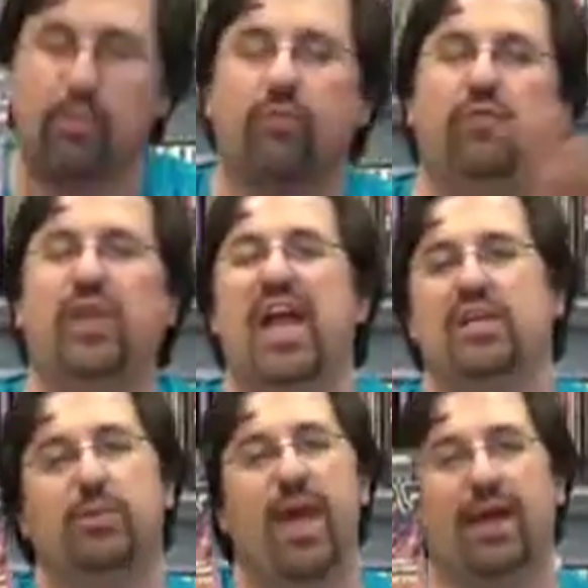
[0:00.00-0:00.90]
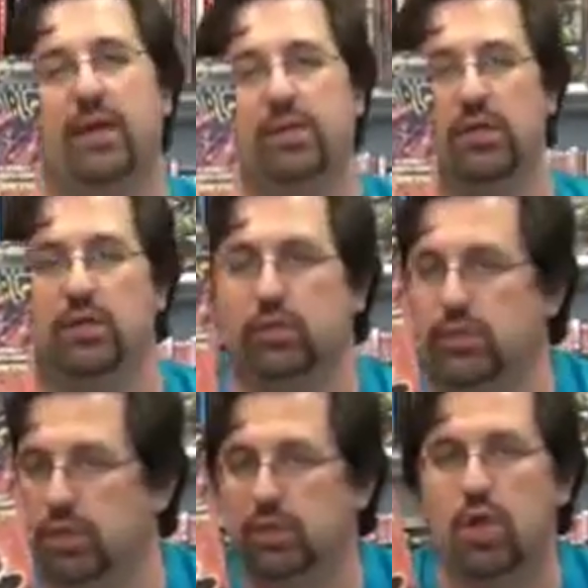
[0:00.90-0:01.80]
flashback
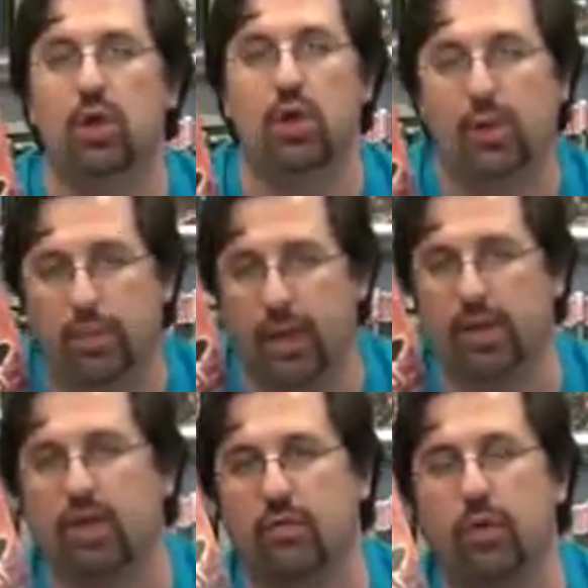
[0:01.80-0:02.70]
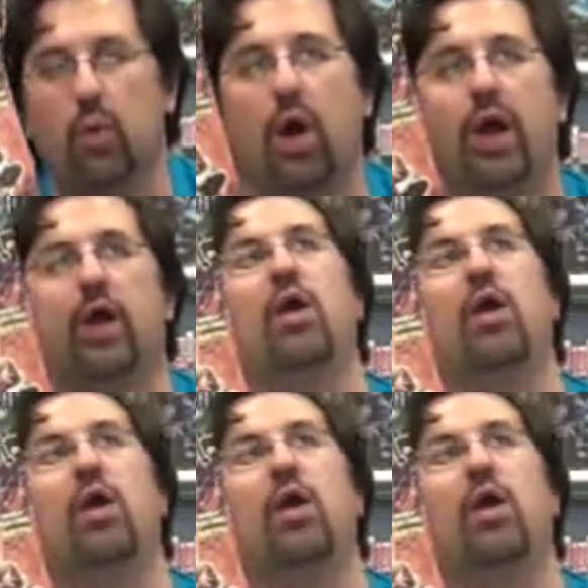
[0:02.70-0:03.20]
sequences by Kevin McGuire